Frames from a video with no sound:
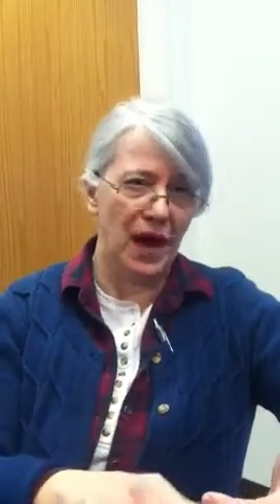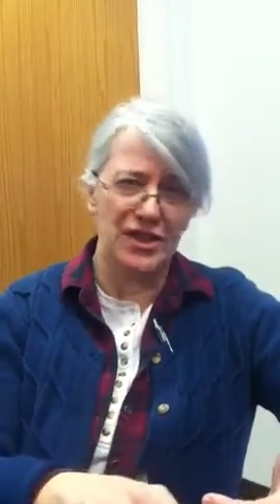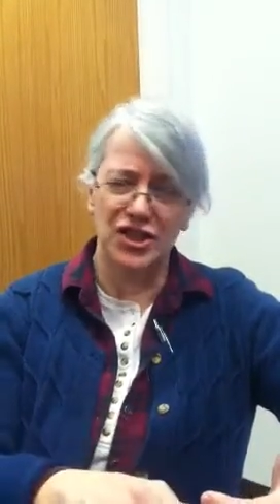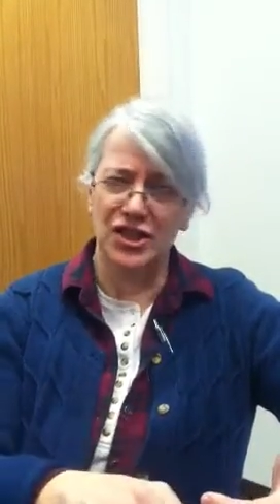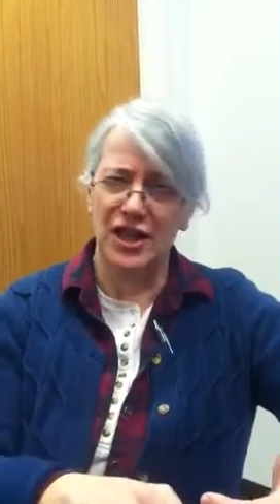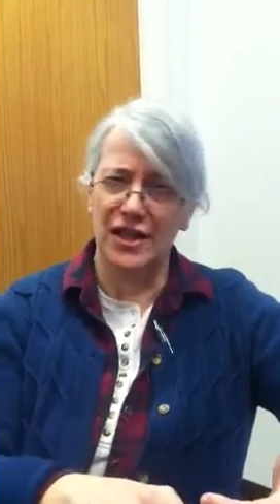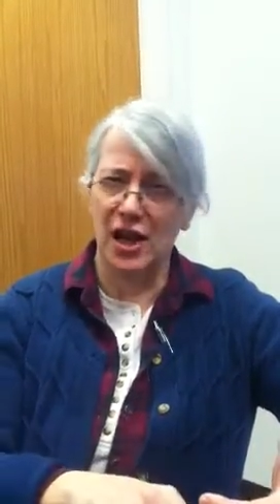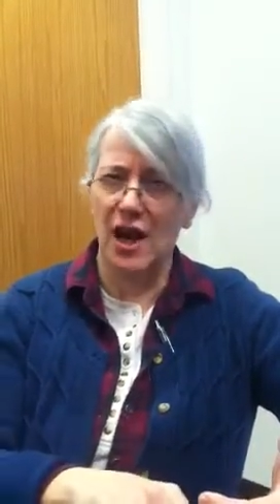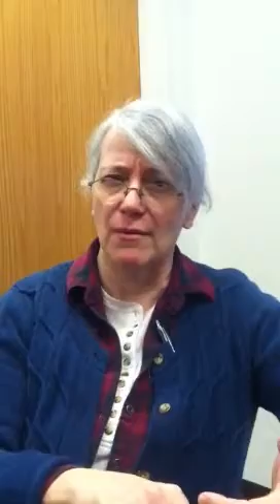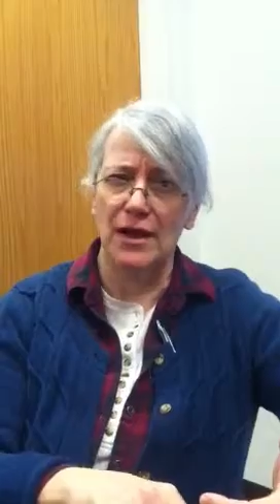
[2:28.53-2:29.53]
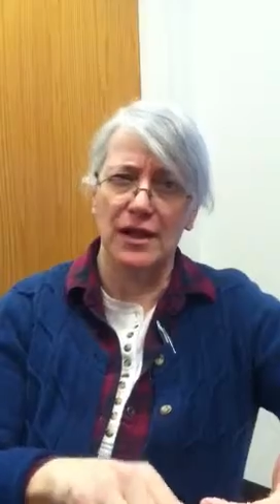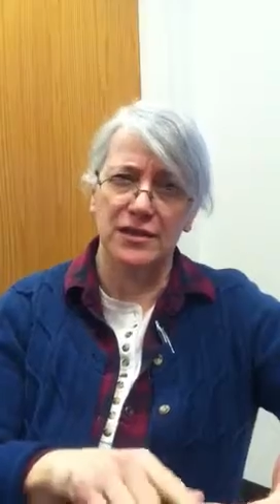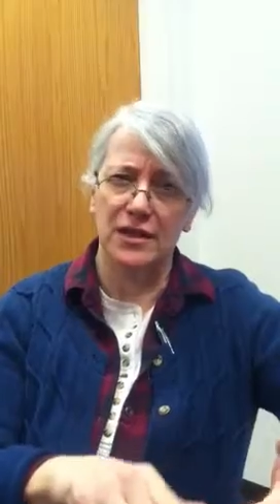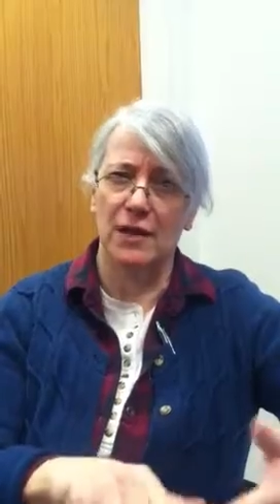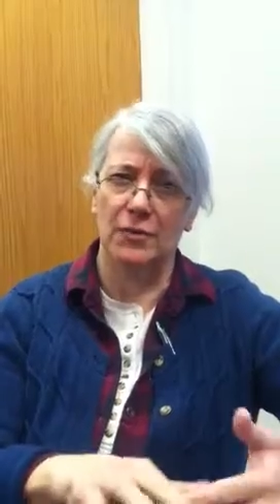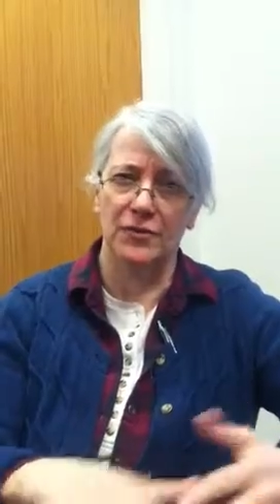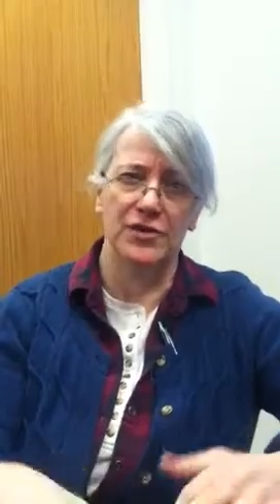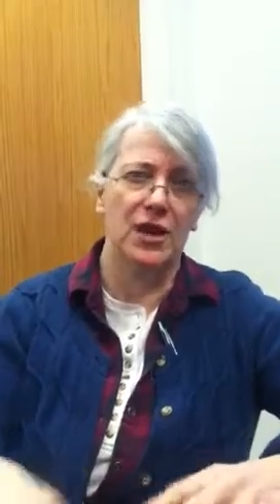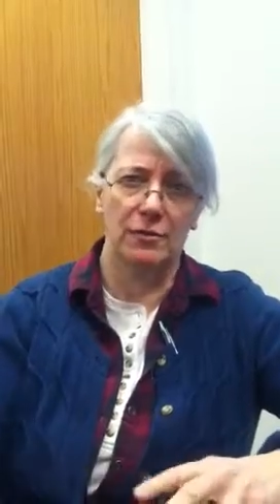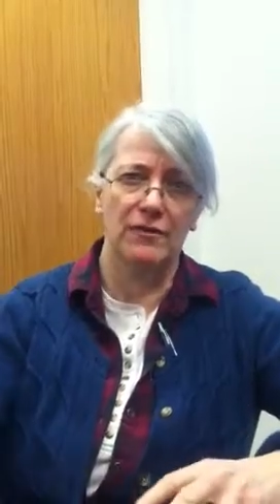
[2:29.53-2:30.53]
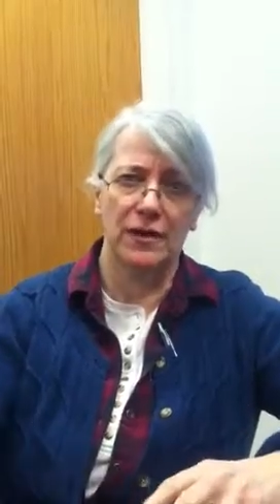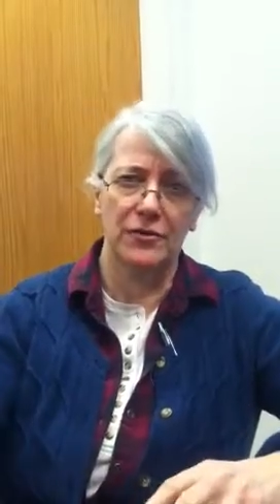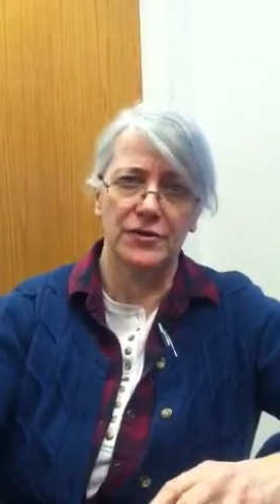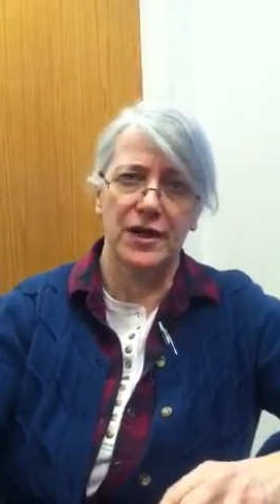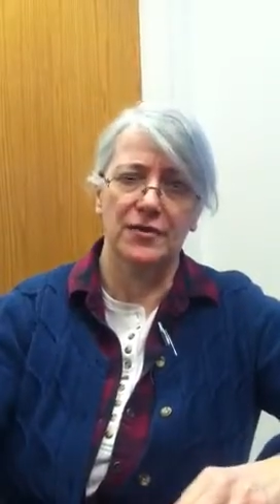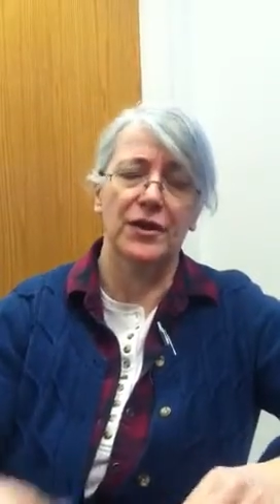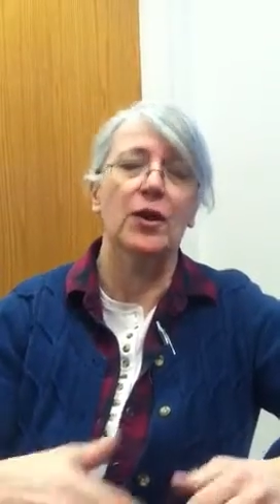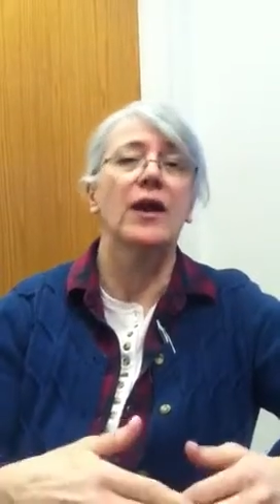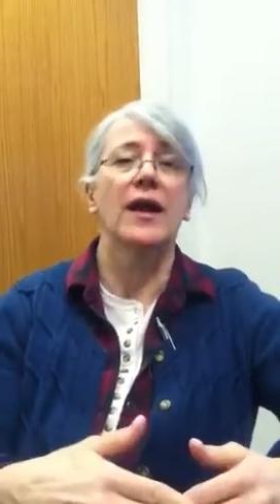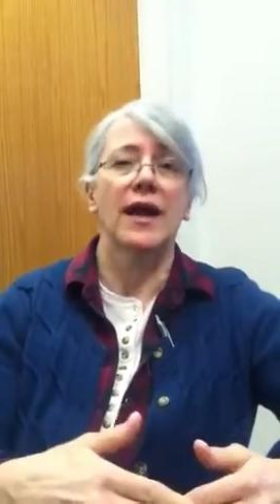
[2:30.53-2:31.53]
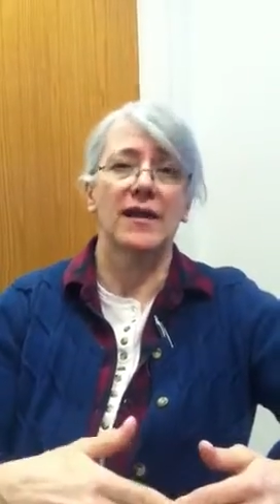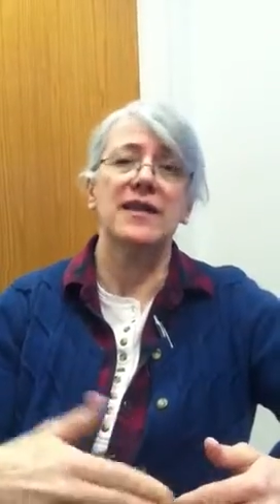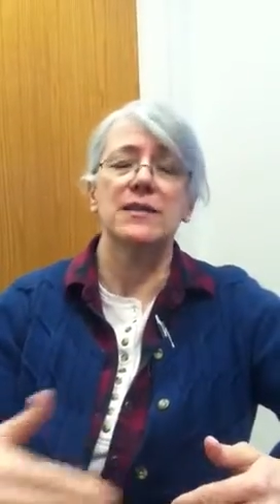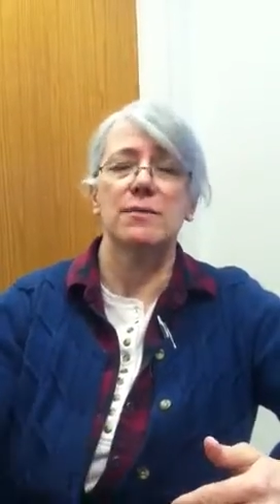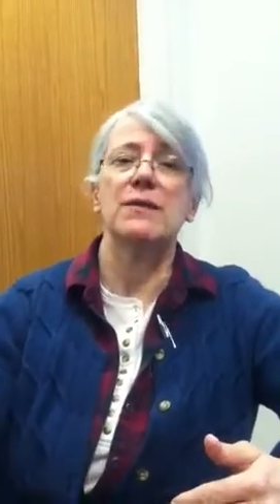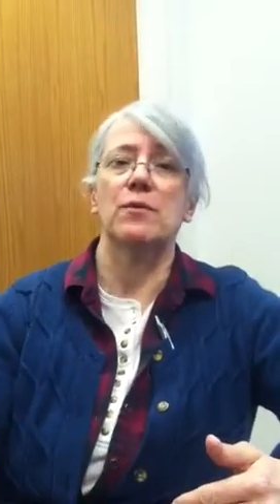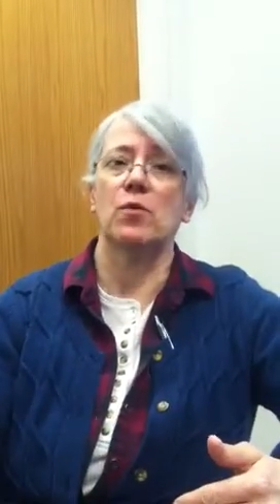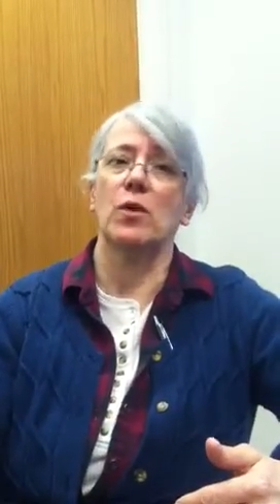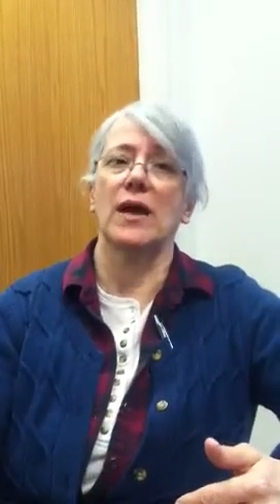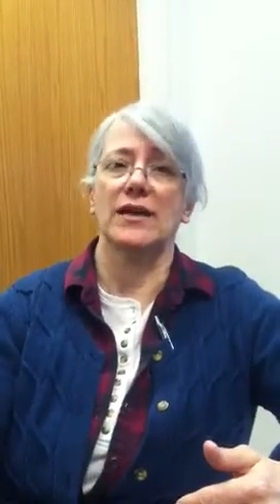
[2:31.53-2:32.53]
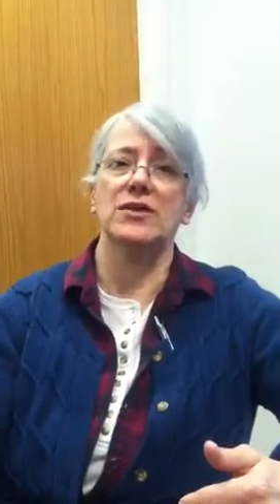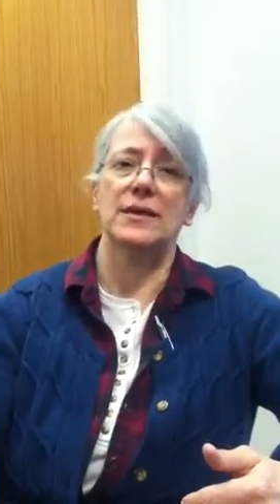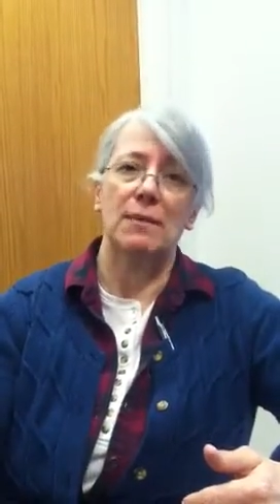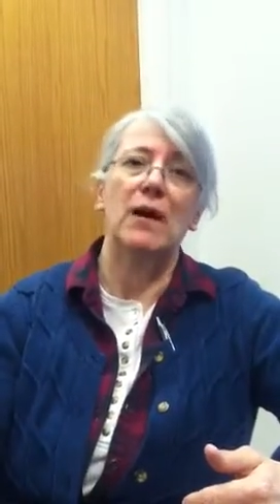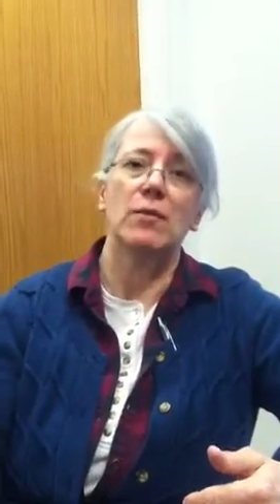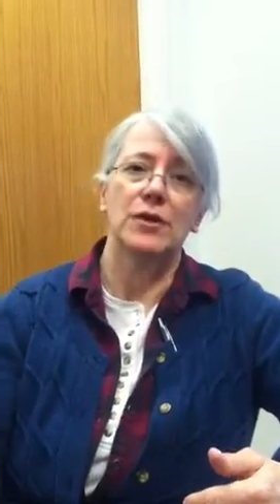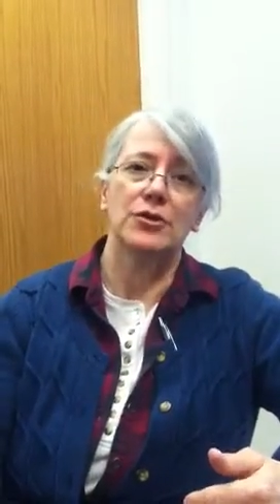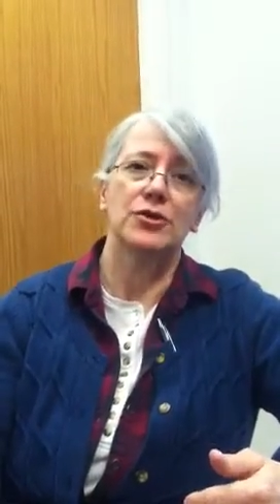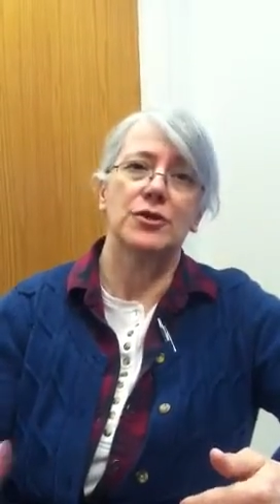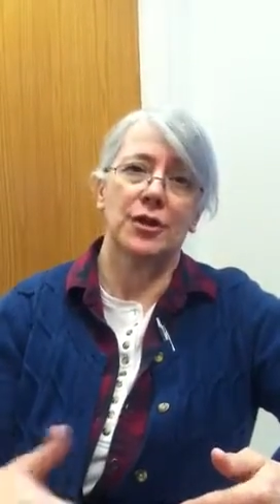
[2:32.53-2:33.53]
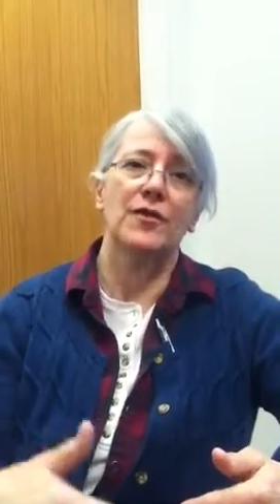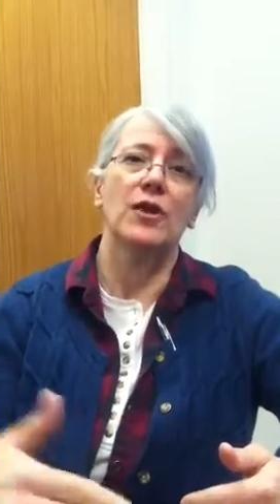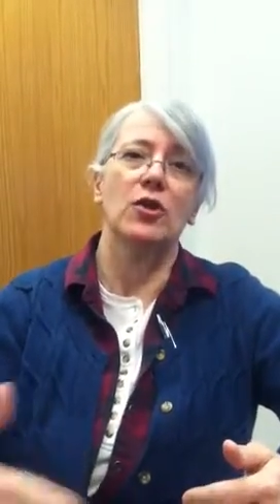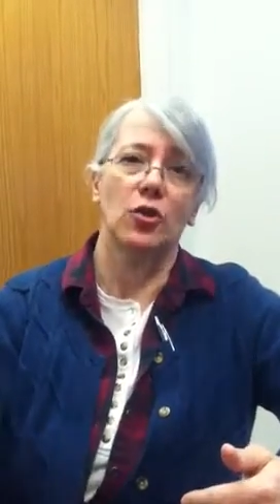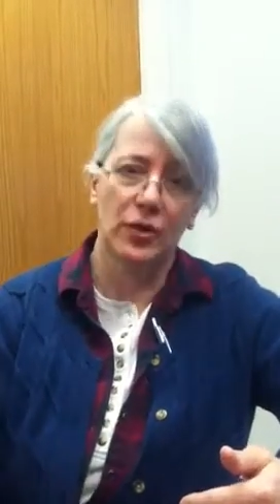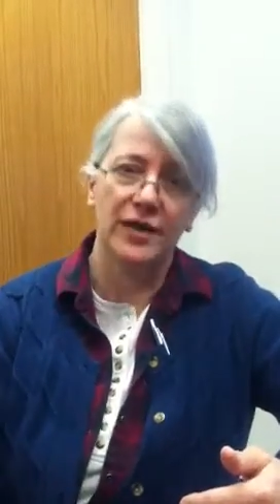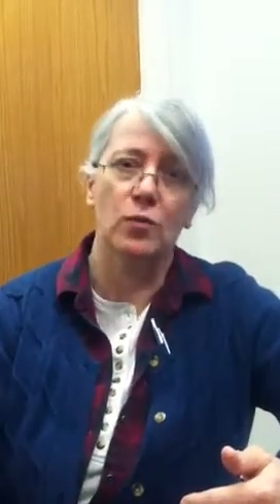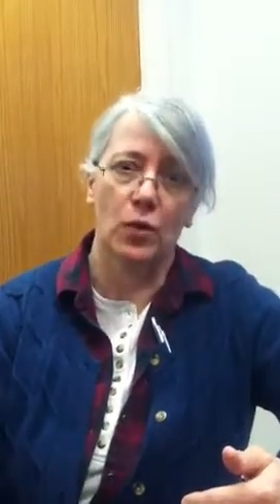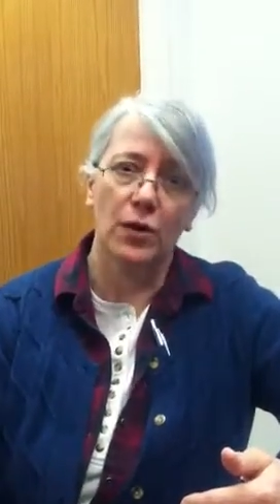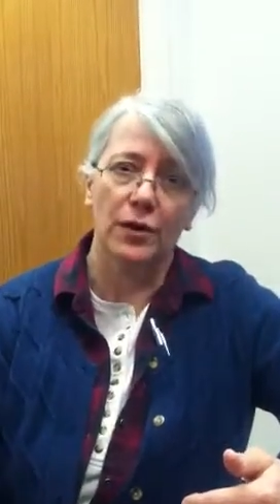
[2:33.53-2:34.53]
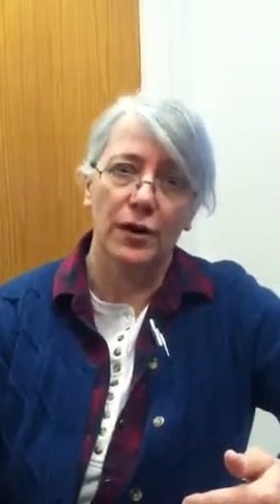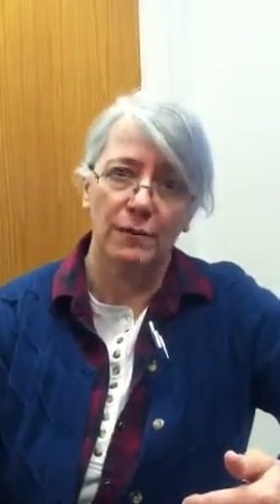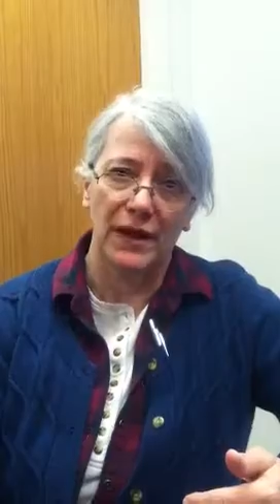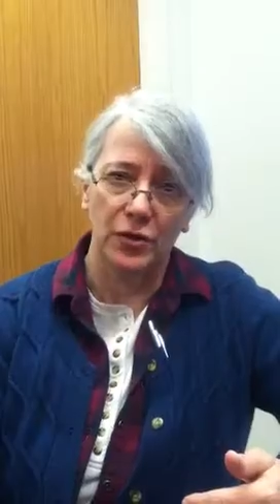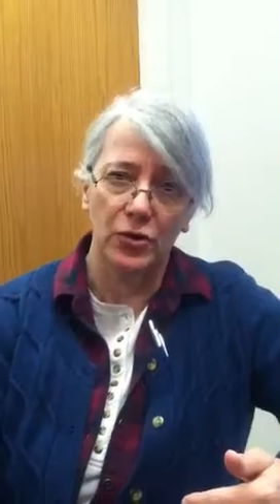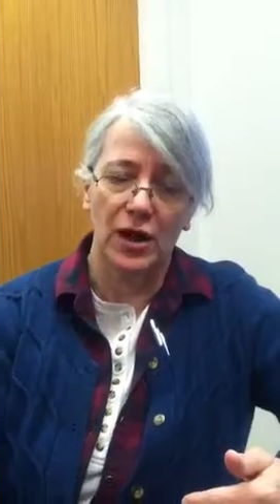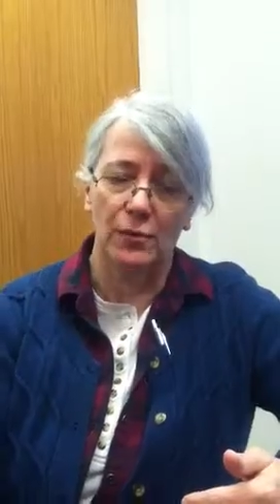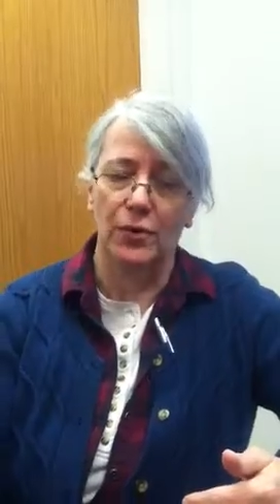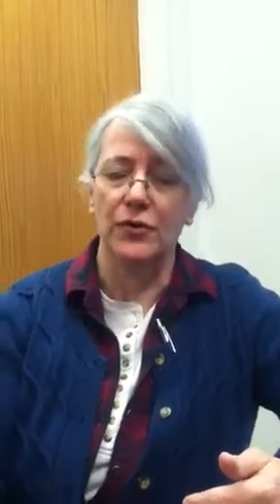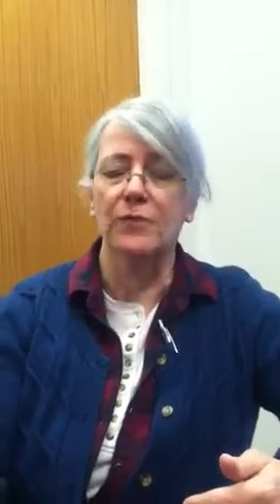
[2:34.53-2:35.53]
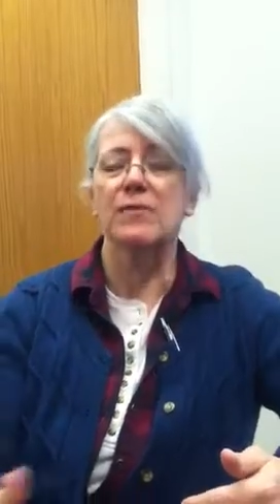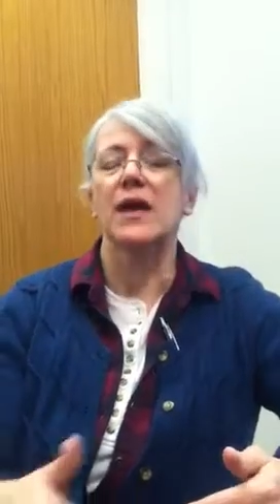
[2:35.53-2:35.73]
IGA Comics, there's a couple of others out there. And these people will actually publish, they'll look at work by newcomers.